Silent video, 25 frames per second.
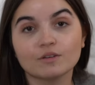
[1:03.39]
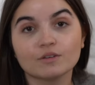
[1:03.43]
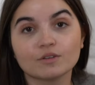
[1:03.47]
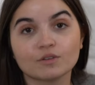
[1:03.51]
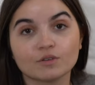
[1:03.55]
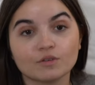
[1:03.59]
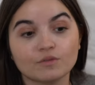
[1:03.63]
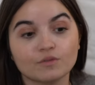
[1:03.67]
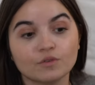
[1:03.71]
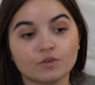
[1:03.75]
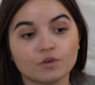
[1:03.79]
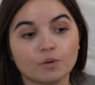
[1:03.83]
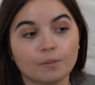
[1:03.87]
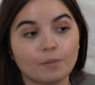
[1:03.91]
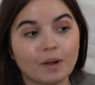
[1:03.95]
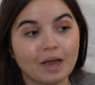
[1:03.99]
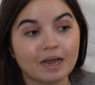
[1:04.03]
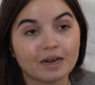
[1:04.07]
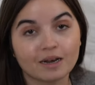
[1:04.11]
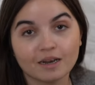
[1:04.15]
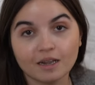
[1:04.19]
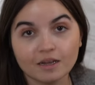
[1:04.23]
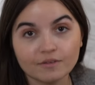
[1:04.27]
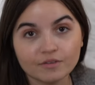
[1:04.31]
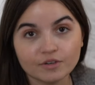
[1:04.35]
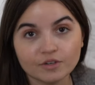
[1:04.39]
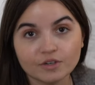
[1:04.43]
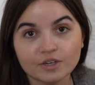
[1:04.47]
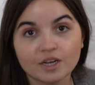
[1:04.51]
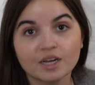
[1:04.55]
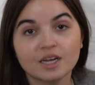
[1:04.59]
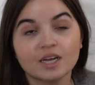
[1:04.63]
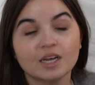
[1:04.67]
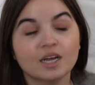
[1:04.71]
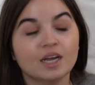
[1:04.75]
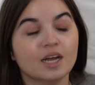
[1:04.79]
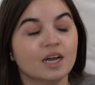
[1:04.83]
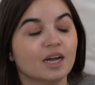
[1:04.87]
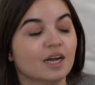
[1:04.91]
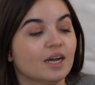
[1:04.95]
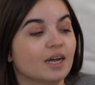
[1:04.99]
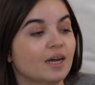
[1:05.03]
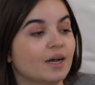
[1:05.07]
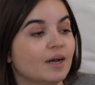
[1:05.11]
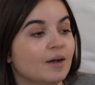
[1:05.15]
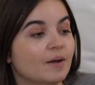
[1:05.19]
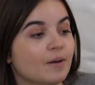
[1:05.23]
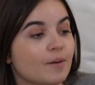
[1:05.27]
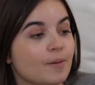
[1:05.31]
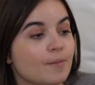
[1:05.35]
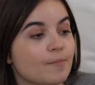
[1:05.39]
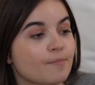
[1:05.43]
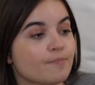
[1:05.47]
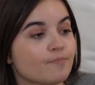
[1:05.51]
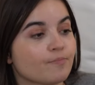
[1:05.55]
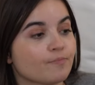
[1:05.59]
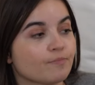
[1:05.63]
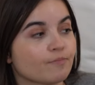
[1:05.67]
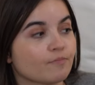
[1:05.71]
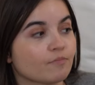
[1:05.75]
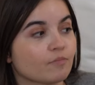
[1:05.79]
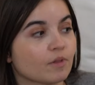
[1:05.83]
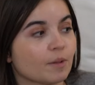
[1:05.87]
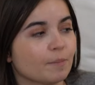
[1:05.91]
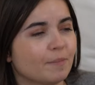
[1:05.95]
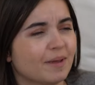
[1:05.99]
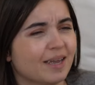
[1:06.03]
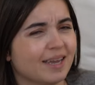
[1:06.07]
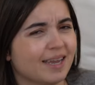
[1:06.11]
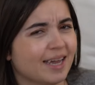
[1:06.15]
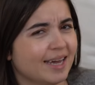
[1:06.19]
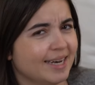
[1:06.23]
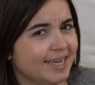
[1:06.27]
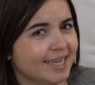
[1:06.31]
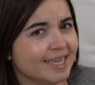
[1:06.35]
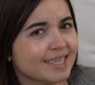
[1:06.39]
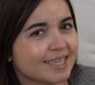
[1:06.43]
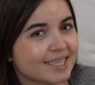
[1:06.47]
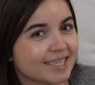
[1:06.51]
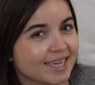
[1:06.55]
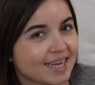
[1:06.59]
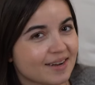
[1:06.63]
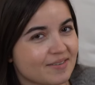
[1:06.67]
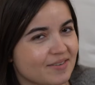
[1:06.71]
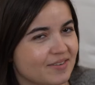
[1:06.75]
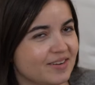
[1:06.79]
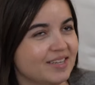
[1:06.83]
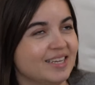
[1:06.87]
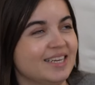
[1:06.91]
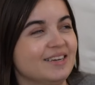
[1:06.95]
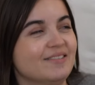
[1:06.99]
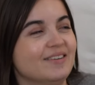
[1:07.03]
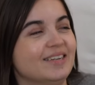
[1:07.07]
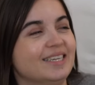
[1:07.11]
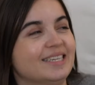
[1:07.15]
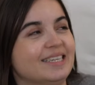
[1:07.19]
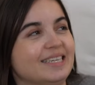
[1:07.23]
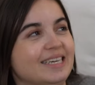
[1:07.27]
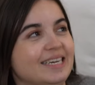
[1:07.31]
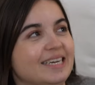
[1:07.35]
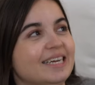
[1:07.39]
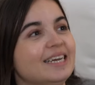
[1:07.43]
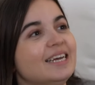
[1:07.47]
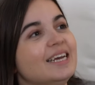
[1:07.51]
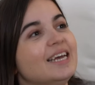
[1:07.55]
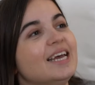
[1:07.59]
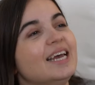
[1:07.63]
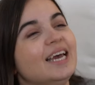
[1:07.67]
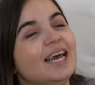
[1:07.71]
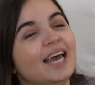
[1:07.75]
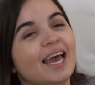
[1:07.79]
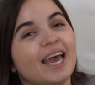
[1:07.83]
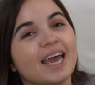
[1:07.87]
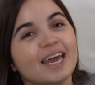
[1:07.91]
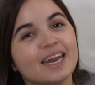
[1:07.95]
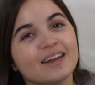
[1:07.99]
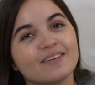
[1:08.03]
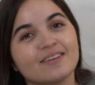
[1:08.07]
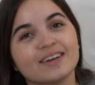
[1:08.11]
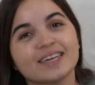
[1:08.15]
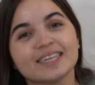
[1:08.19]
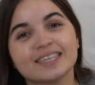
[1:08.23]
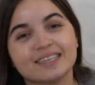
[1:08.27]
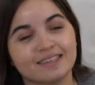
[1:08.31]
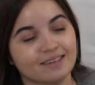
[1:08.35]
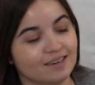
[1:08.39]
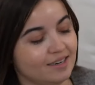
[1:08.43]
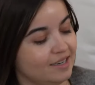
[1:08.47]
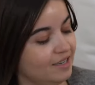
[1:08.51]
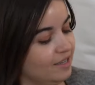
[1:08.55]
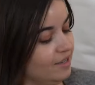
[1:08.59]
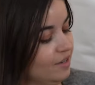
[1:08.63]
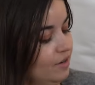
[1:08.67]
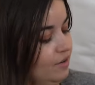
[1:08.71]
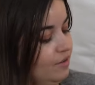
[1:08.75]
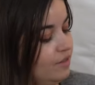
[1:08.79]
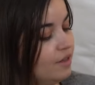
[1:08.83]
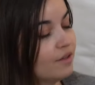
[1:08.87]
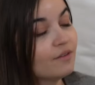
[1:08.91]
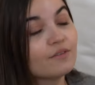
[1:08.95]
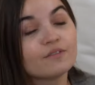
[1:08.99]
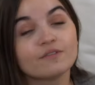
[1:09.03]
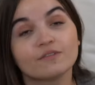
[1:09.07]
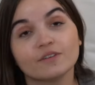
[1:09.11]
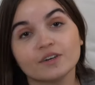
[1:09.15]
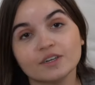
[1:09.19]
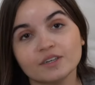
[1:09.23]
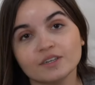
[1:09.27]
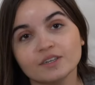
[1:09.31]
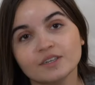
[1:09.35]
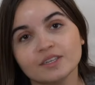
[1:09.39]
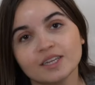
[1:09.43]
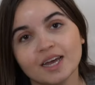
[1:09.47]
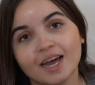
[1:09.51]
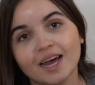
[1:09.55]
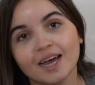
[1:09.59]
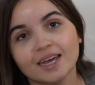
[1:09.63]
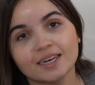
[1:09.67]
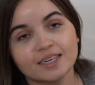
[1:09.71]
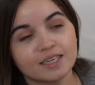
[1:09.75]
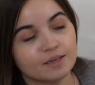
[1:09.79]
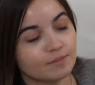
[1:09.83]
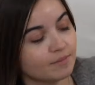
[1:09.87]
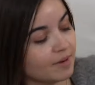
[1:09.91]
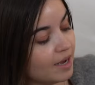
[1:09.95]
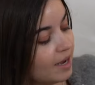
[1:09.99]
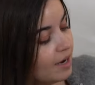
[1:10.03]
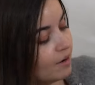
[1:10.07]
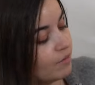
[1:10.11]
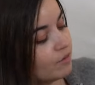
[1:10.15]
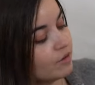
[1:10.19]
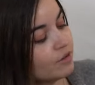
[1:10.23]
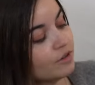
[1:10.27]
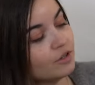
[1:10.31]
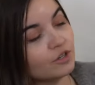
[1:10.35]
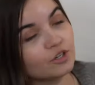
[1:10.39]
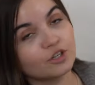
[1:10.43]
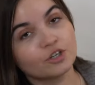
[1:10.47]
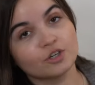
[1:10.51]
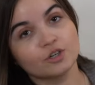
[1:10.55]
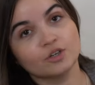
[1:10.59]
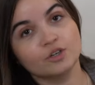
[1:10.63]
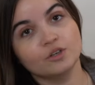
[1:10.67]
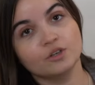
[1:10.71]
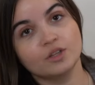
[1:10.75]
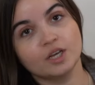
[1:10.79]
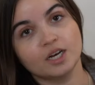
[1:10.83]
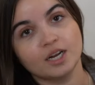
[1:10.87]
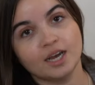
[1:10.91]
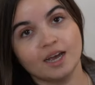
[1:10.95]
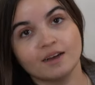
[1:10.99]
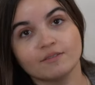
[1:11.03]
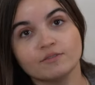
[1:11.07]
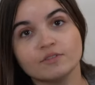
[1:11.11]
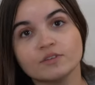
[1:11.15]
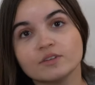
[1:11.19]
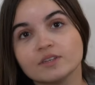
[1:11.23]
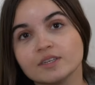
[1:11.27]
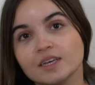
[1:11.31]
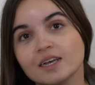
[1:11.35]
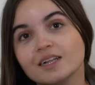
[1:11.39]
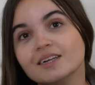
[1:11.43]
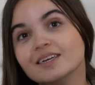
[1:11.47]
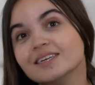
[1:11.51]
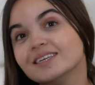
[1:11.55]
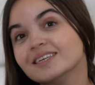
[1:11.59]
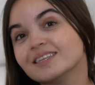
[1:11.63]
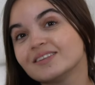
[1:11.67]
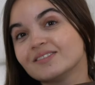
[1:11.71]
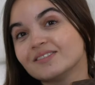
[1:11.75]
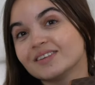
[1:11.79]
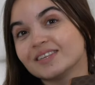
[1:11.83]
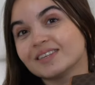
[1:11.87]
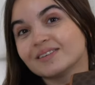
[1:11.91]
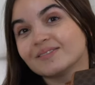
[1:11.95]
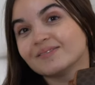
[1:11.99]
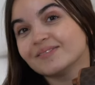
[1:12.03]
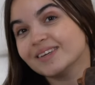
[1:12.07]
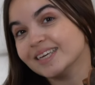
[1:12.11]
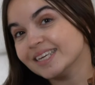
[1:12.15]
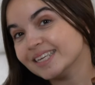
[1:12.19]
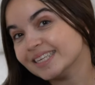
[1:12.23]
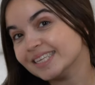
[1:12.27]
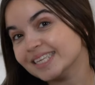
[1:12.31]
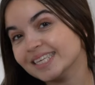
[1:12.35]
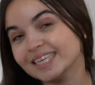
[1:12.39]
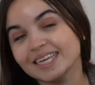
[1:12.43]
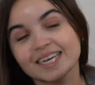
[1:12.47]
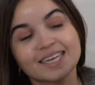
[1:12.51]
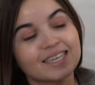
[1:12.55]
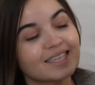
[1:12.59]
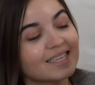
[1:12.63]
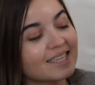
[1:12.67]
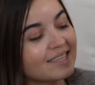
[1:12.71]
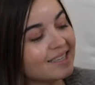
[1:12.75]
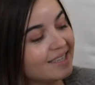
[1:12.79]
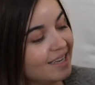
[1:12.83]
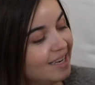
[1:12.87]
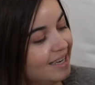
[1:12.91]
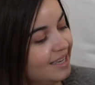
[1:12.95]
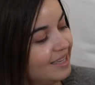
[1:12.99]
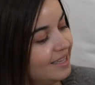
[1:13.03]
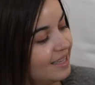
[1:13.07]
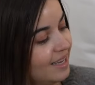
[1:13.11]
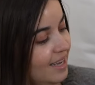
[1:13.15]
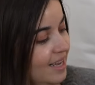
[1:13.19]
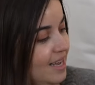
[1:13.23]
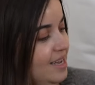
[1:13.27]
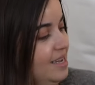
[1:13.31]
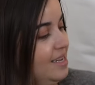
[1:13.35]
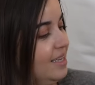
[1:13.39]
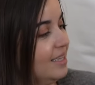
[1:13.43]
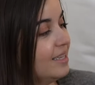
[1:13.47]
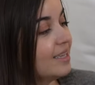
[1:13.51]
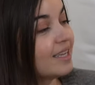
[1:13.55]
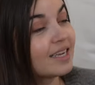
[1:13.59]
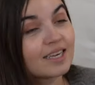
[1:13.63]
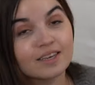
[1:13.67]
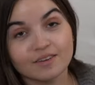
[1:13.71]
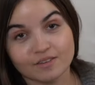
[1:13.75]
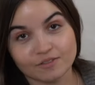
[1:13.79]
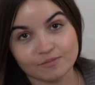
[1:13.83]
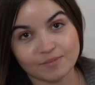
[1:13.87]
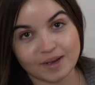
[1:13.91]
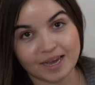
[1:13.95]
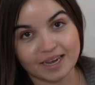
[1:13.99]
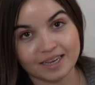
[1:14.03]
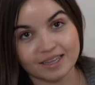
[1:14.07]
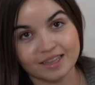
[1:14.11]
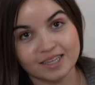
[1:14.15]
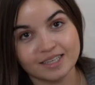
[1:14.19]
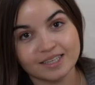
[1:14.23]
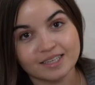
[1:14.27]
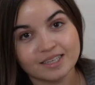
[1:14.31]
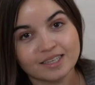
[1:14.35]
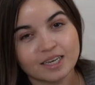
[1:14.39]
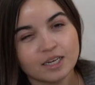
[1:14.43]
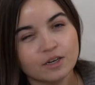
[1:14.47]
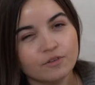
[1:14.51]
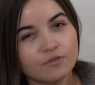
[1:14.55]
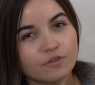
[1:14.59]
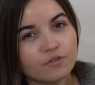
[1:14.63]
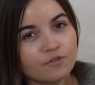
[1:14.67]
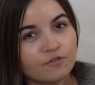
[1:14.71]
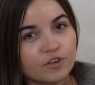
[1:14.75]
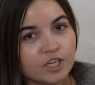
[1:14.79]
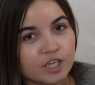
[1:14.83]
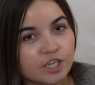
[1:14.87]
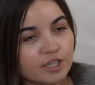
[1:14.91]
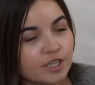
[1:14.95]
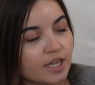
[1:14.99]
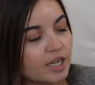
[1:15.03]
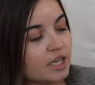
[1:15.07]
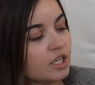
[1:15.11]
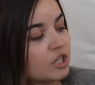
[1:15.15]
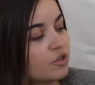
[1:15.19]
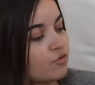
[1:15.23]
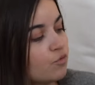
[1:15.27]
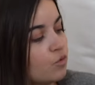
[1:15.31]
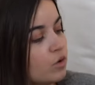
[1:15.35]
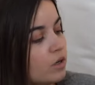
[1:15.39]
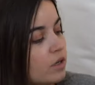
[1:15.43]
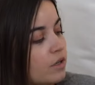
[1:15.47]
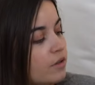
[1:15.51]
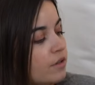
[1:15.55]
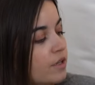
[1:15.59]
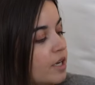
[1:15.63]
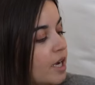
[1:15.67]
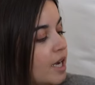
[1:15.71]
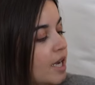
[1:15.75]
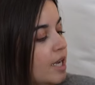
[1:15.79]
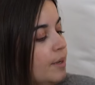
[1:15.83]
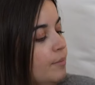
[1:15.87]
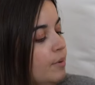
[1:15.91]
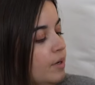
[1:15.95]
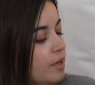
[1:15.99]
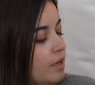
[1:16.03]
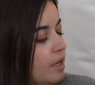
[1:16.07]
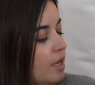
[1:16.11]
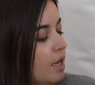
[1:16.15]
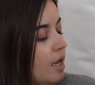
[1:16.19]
Also, if you're a bag lover, bag addict, I would even say. Anyway, let's start. So the first item I want to show you that I have to sell is this amazing Celine Triomphe bag. This is kind of a vintage one vibe.